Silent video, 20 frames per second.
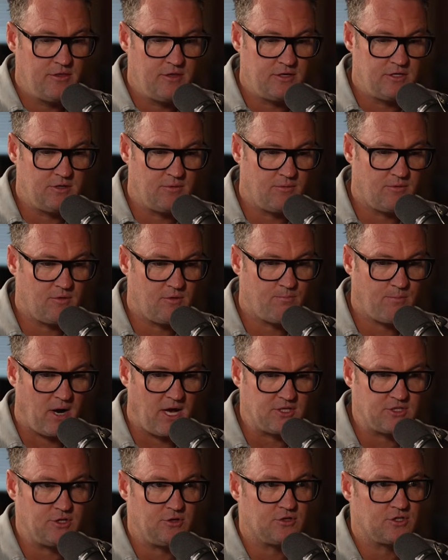The
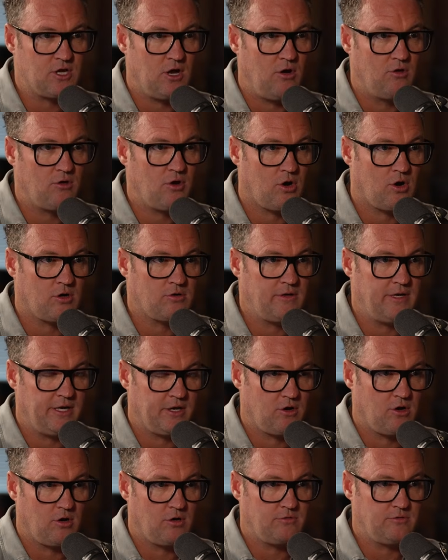prosecutors called Kirkland,
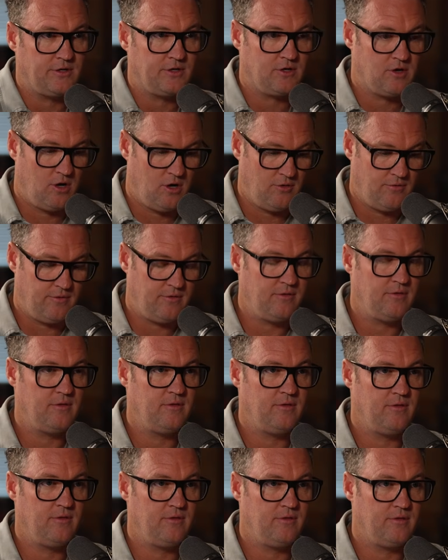and Kirkland called
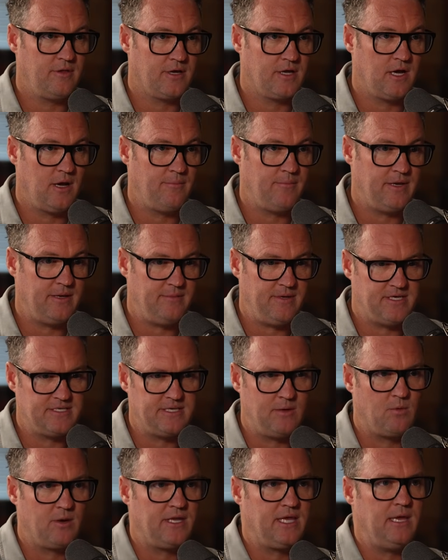the company because
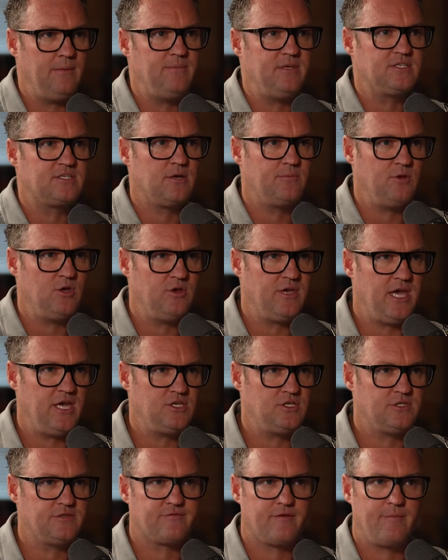they want to keep these
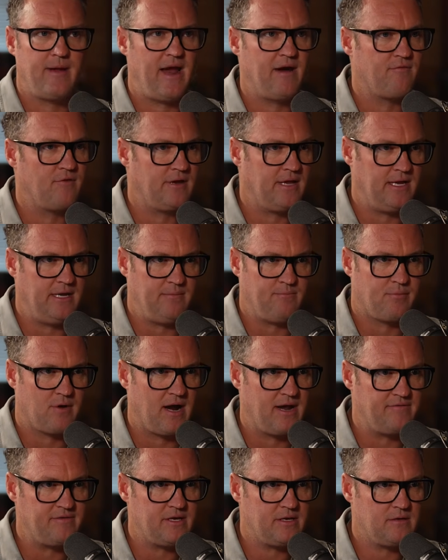communications from ever getting
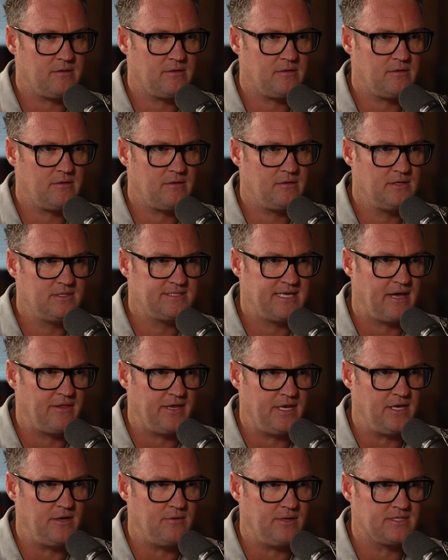private. This is how
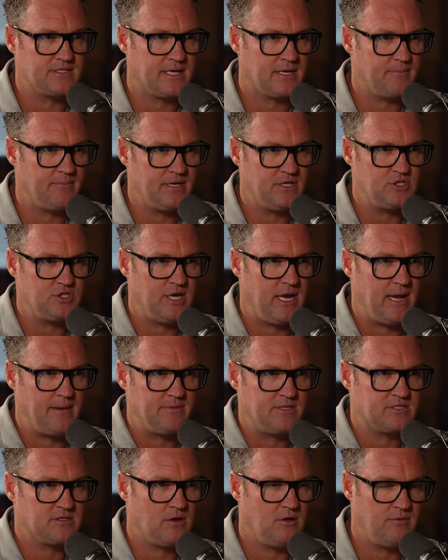they do it. It's like a big
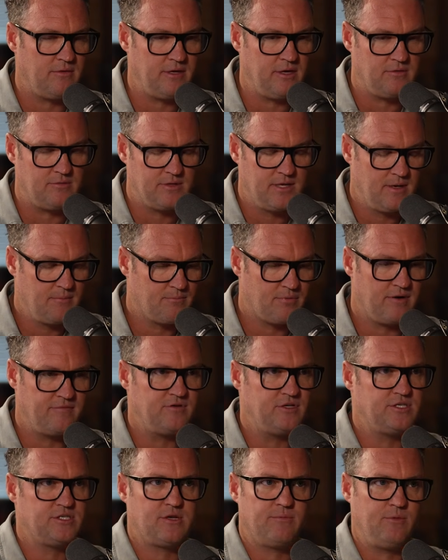sham. It's called,
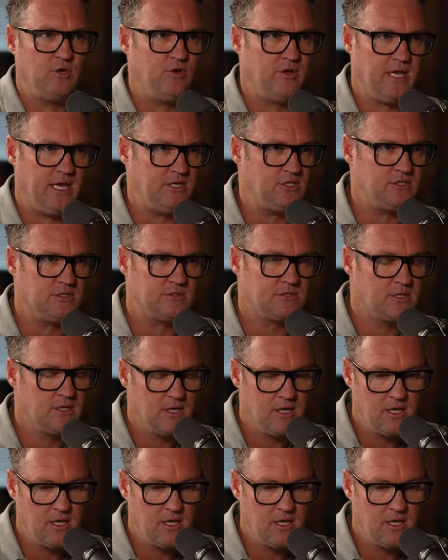privileged communications.